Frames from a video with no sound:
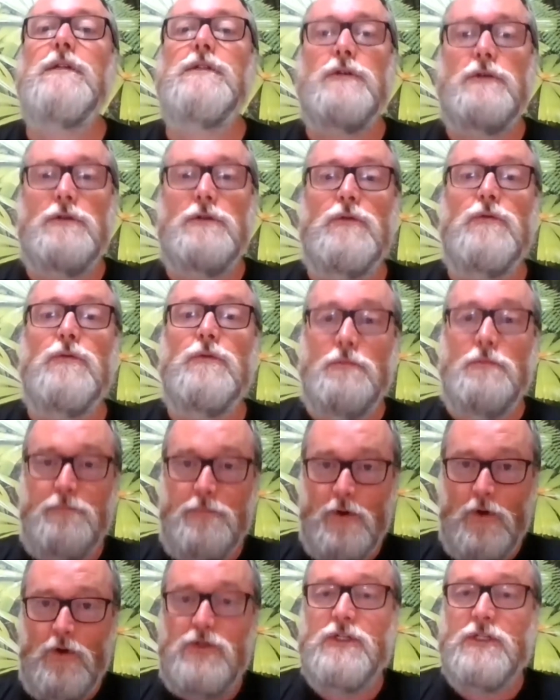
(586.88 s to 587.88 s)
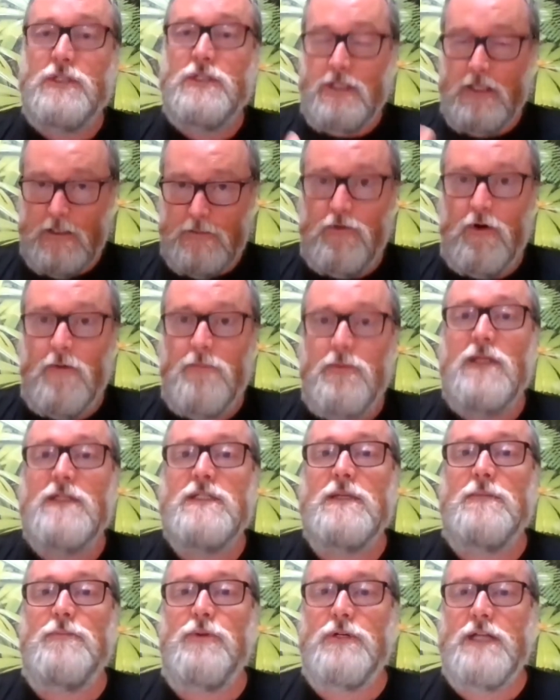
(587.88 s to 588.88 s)
to purchase these
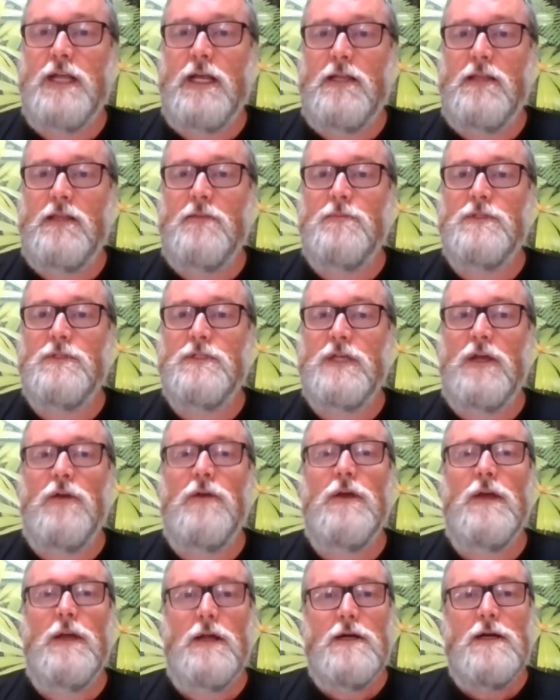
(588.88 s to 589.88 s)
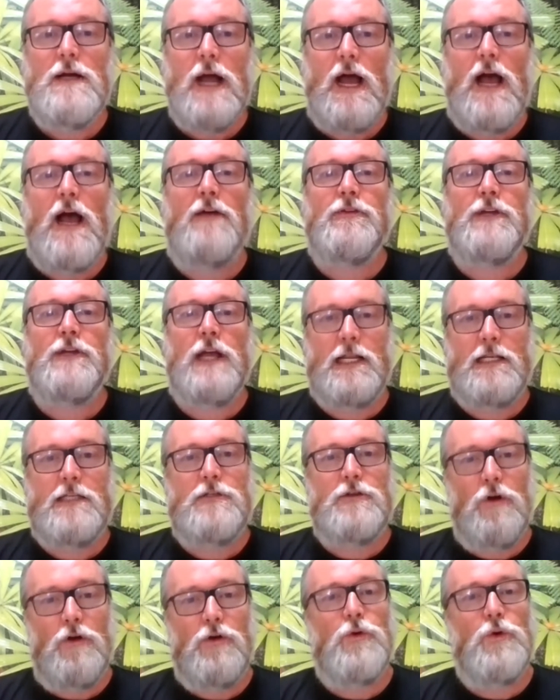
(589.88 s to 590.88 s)
properties and protect them. So
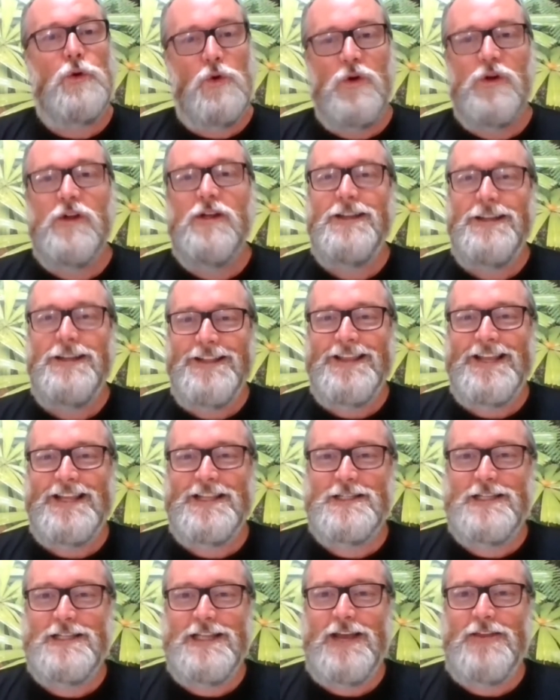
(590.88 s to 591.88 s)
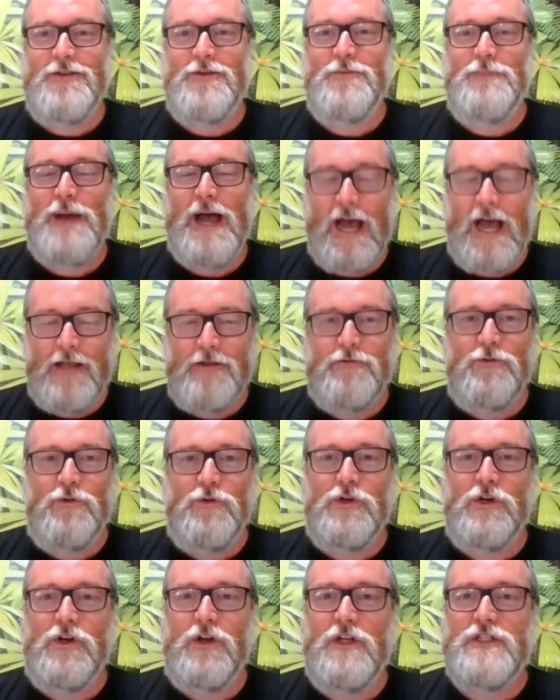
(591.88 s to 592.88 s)
halfcut.org, that's the other partner
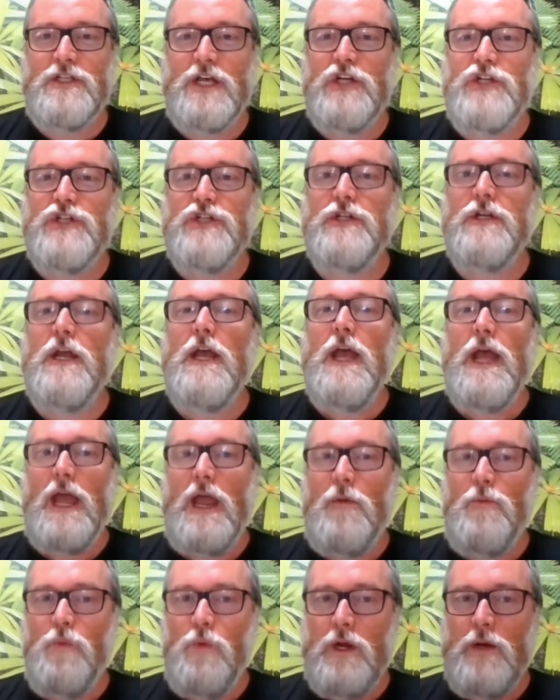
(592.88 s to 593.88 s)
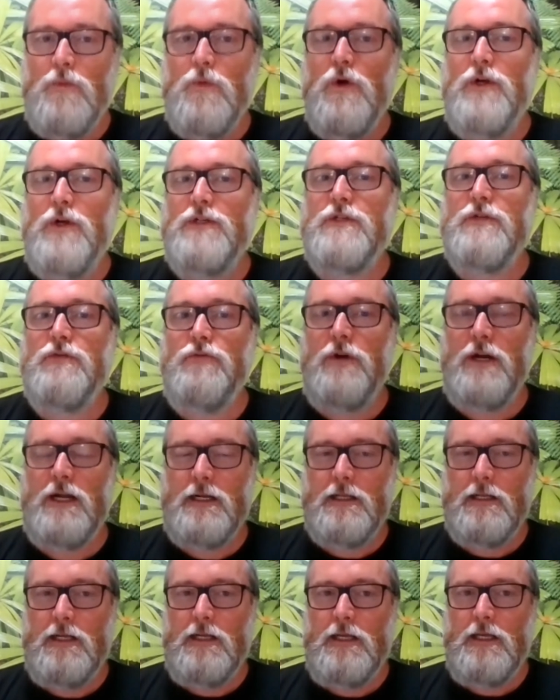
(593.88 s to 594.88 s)
organisation, and we work
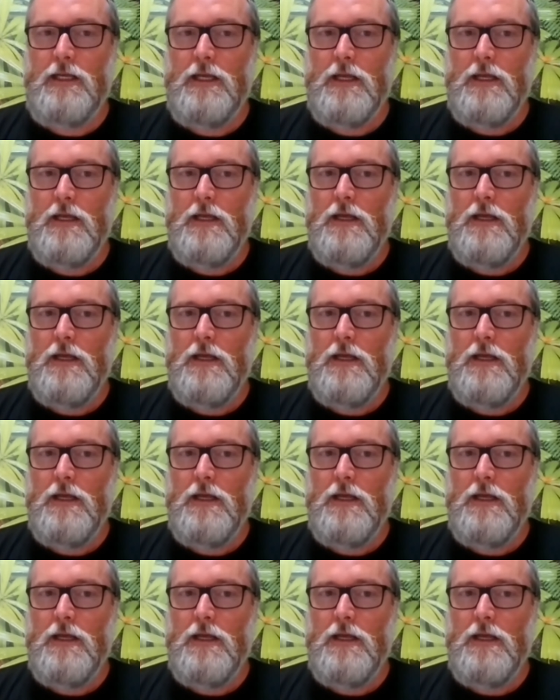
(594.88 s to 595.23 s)
directly